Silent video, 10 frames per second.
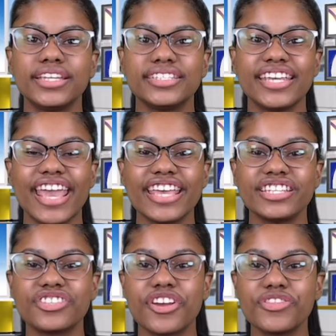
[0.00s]
Today
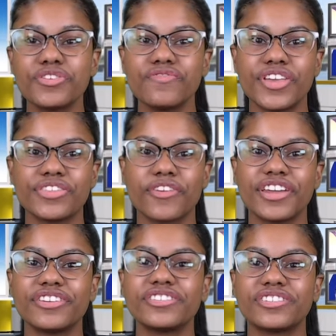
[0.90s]
is 3rd through 5th
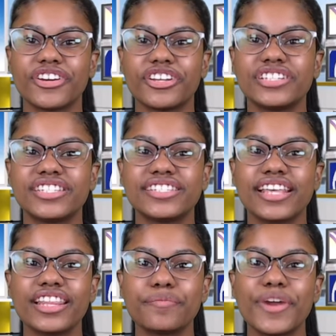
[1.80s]
graders' turn to
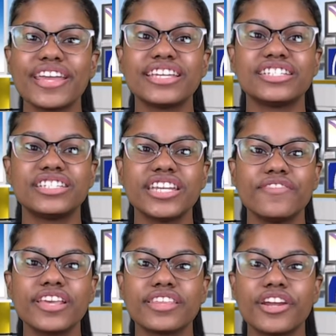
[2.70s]
celebrate
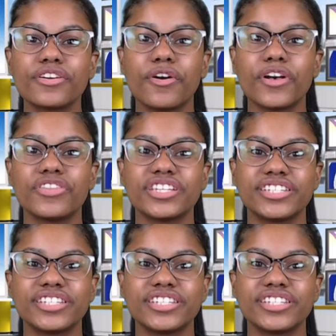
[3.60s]
achieving their goal in the